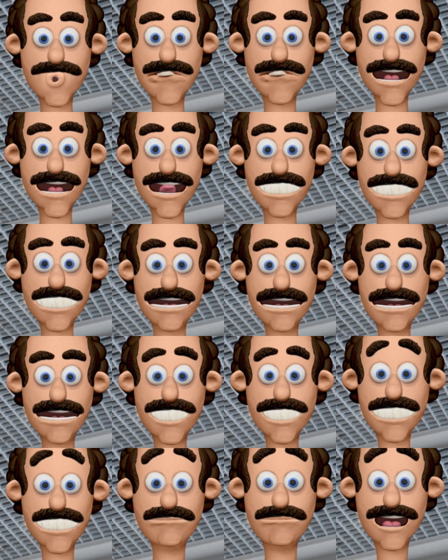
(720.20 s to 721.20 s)
false
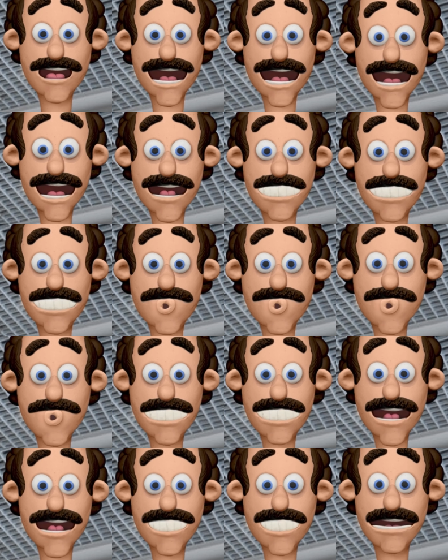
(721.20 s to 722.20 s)
ceilings provide a smooth
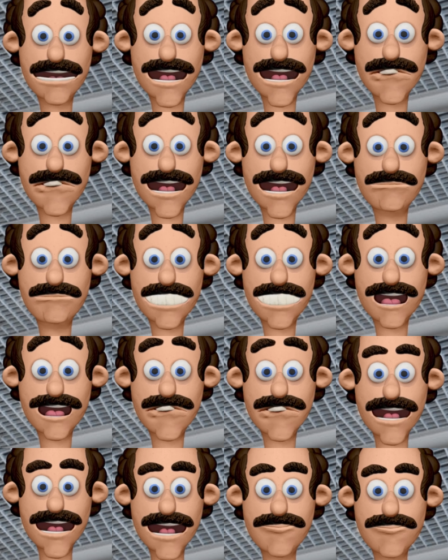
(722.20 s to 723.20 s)
and uniform
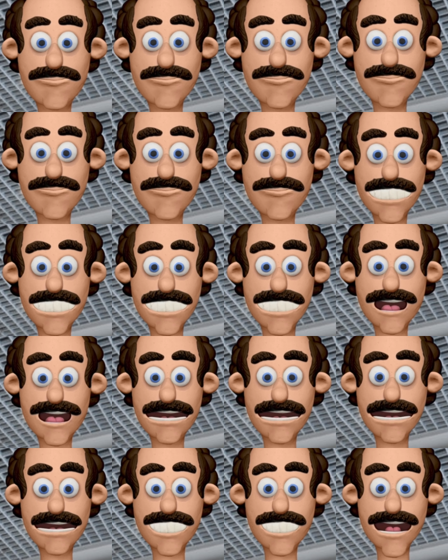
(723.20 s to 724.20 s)
surface,
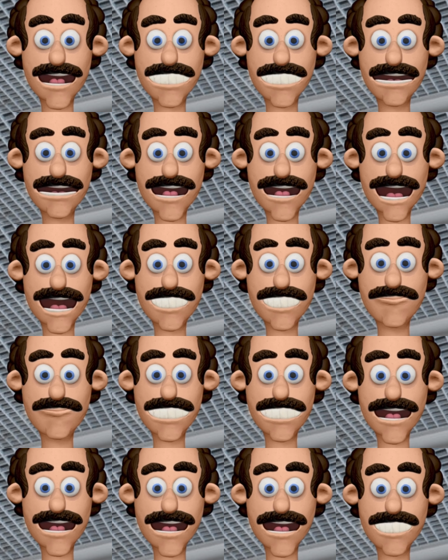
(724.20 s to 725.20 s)
creating a clean and
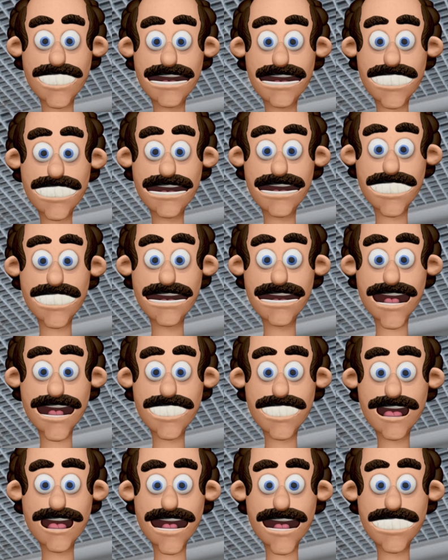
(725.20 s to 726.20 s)
aesthetically pleasing
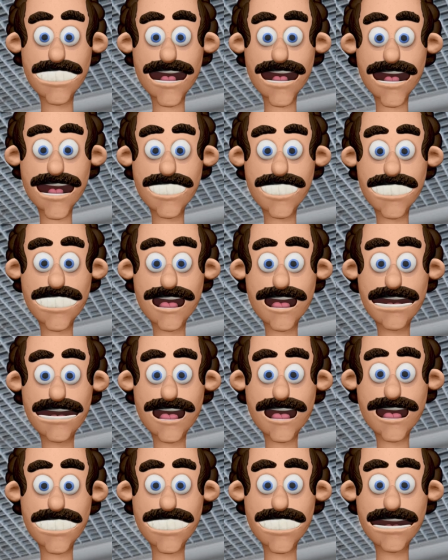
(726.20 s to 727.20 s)
appearance in
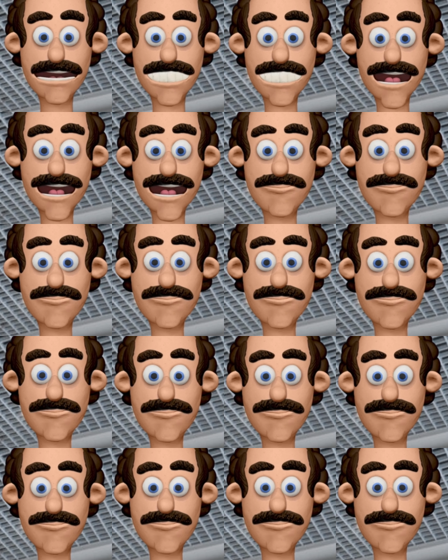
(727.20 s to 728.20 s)
interior spaces.
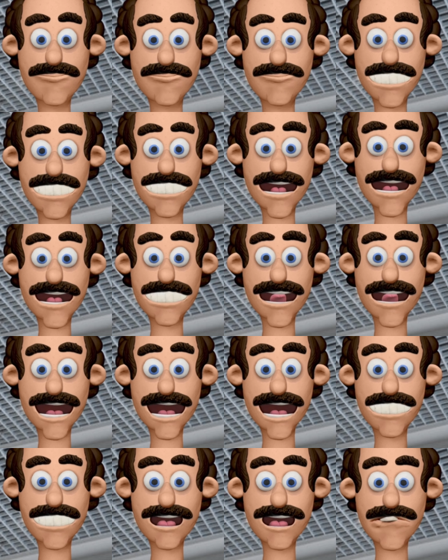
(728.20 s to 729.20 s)
The
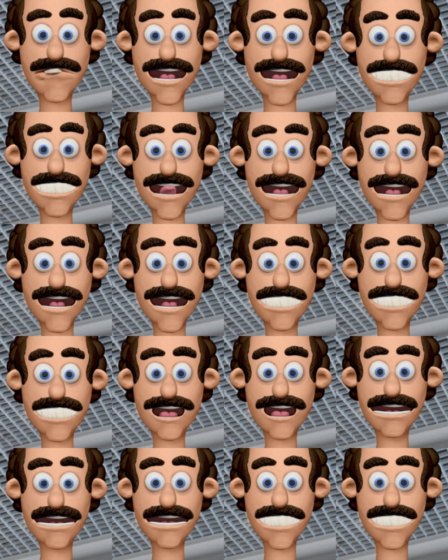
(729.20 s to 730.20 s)
flat surface allows
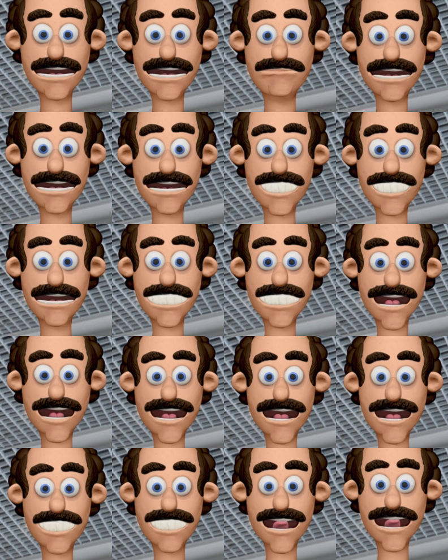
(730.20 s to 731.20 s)
for easy painting
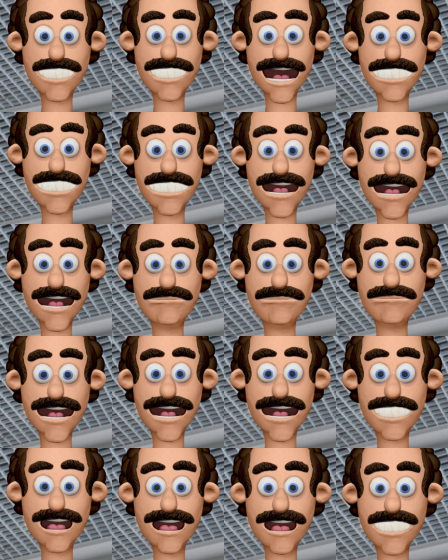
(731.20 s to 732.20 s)
or application of
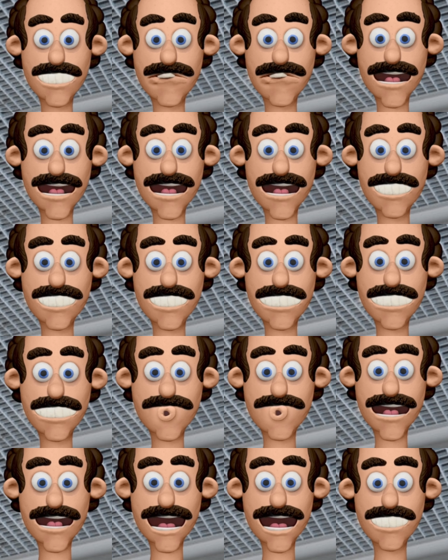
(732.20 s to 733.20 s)
decorative finishes
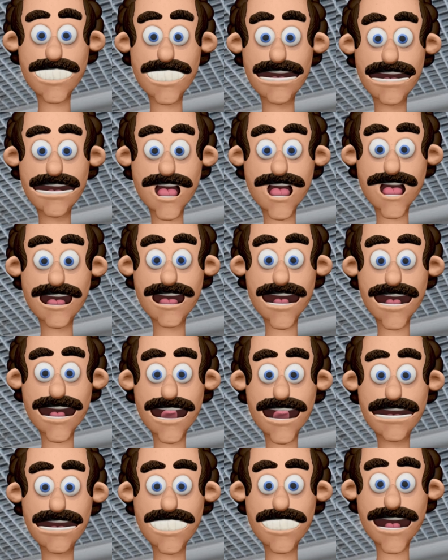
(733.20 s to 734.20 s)
to match the
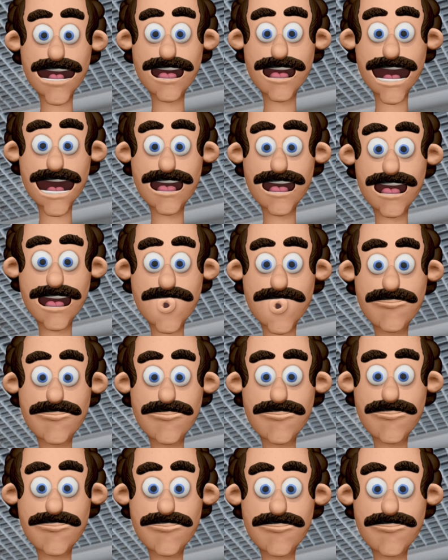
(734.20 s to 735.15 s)
overall decor of the room.